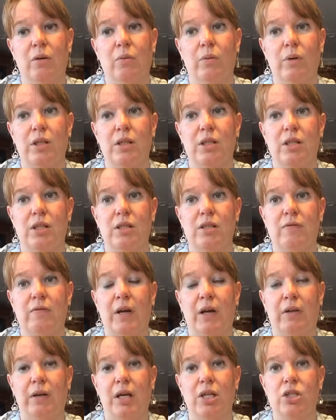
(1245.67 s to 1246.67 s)
which is the
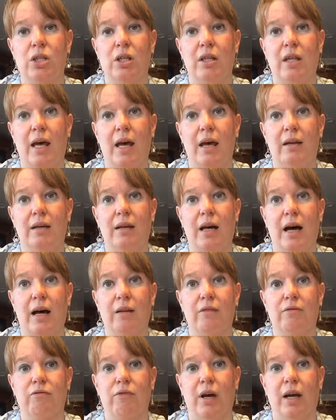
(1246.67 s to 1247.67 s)
foundation that
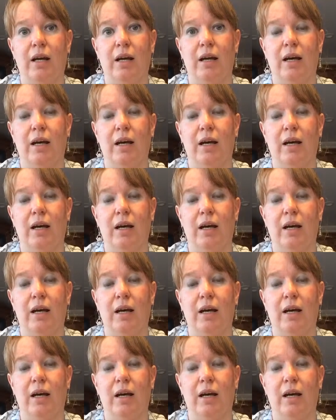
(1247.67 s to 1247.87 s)
got Ray,